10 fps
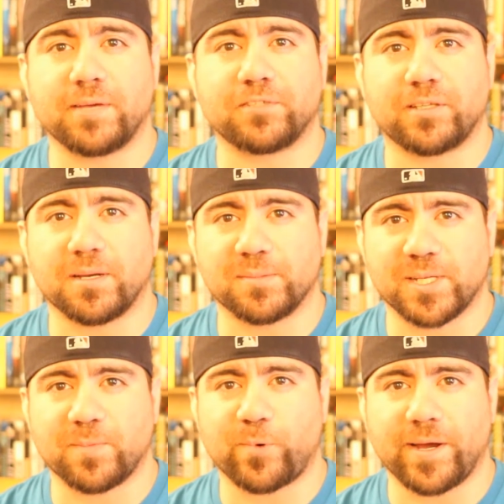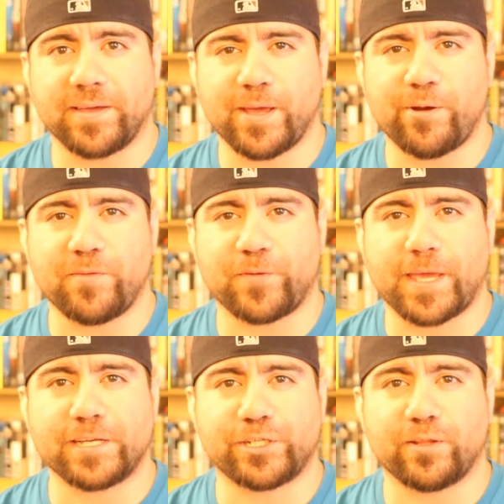give us a thumbs up while you're there, and if you
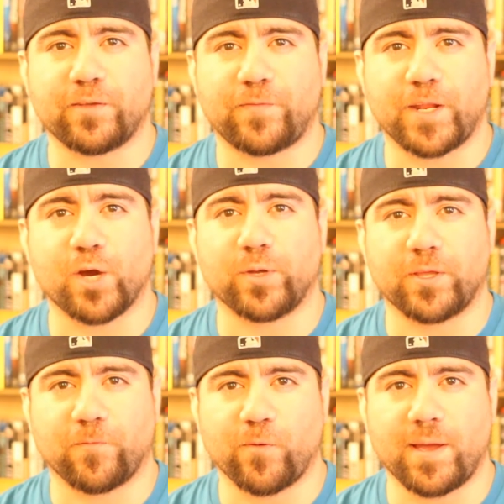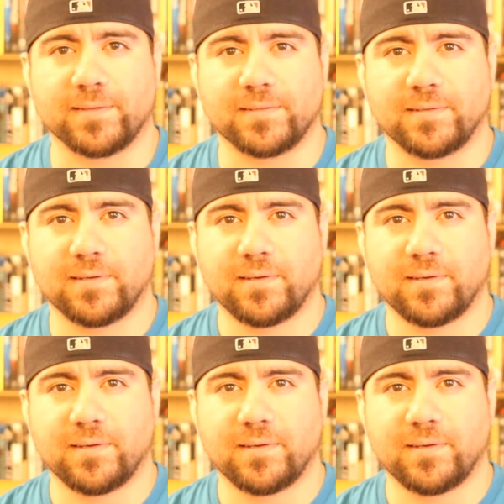can, share this video with your friends.